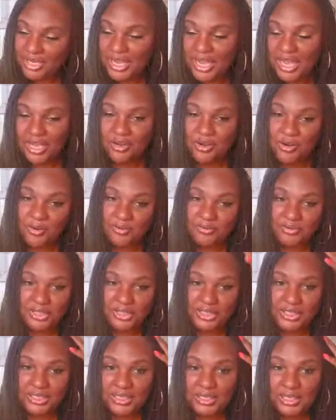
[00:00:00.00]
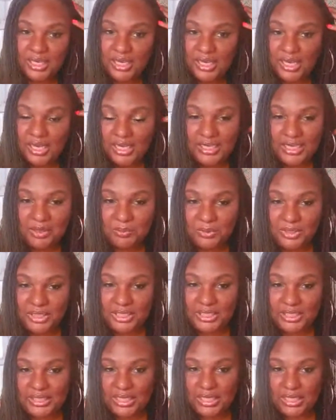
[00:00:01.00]
IG before I went live,
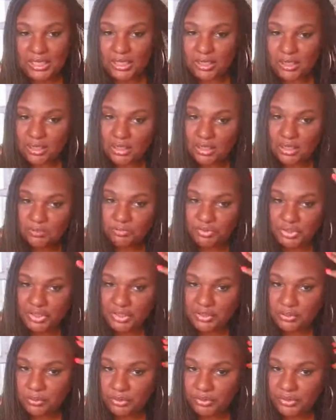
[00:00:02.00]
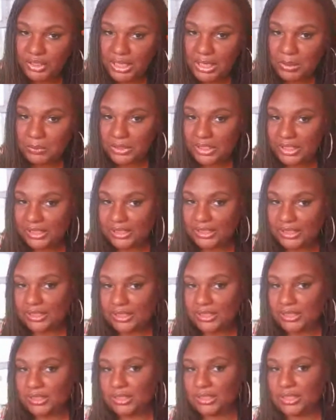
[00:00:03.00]
right after I had COVID and I was
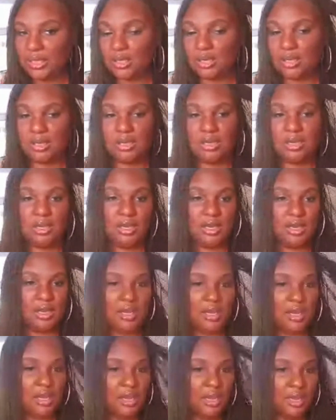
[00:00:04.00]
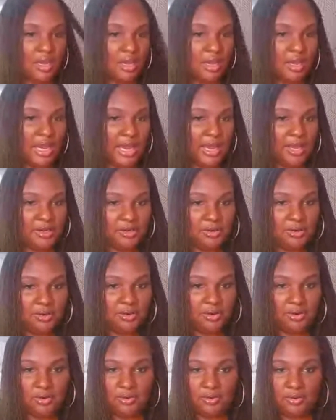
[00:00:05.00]
restoring, I went like this,
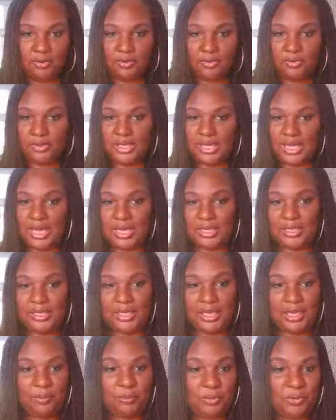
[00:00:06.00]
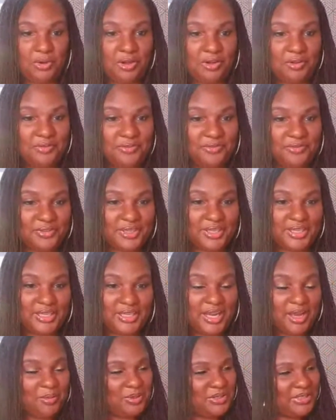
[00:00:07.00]
and a whole lot
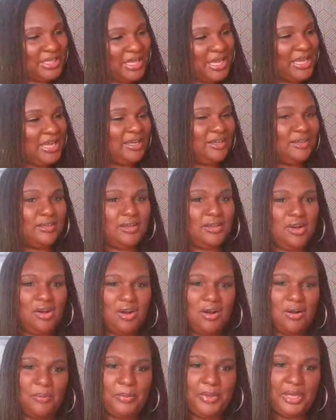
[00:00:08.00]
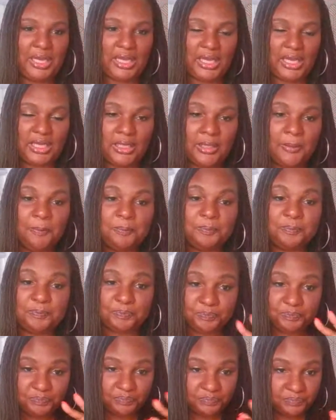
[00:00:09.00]
came off, and I was like, oh
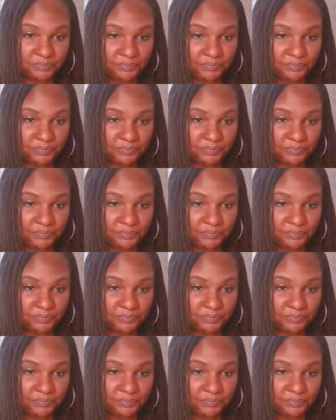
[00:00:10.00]
man.